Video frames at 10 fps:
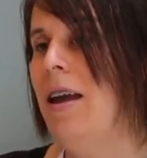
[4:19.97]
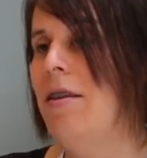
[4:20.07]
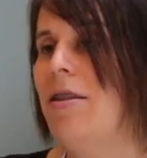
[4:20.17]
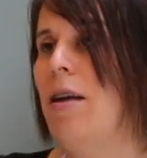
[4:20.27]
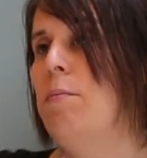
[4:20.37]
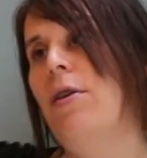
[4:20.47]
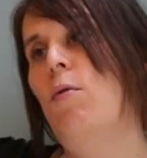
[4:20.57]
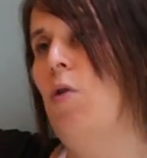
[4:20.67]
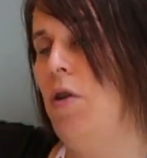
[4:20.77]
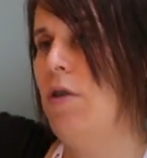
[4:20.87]
Is
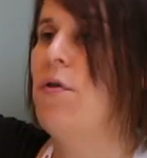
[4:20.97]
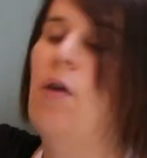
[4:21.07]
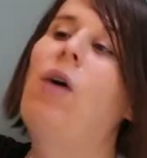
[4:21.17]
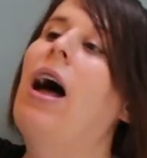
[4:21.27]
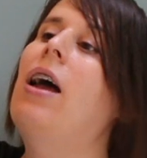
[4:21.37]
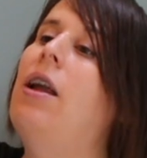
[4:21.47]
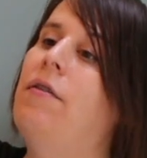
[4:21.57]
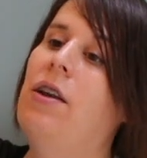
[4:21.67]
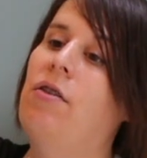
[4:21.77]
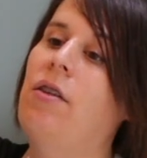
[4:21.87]
something work for a while
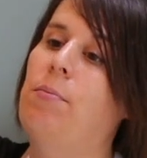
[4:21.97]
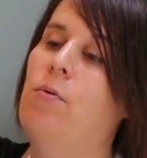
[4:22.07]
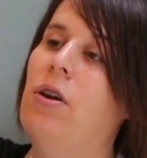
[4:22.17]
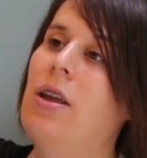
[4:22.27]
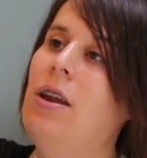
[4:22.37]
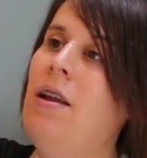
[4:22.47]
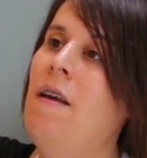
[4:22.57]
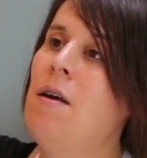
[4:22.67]
and then it stopped working,